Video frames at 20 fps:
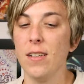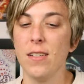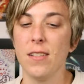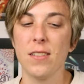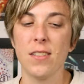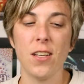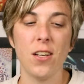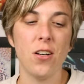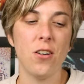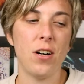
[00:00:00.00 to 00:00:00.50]

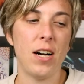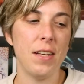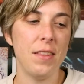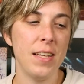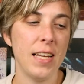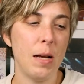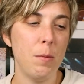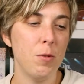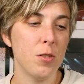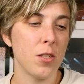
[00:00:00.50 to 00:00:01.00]
So I
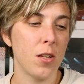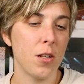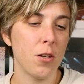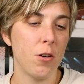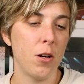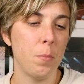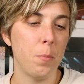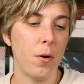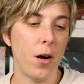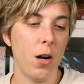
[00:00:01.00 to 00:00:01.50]
think I'm just going to go
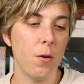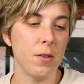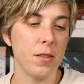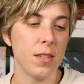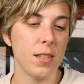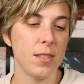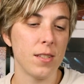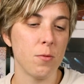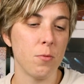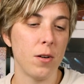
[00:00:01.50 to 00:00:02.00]
and part with
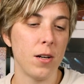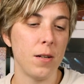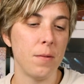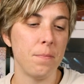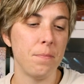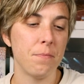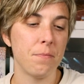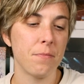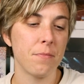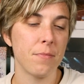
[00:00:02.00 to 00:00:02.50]
this one.